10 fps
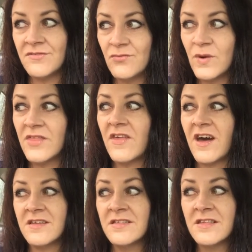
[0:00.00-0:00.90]
of
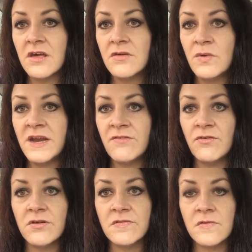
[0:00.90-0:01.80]
weather,
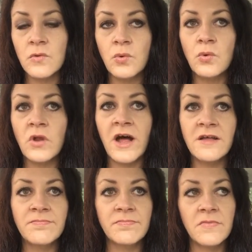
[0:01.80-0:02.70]
whenever it's cooler,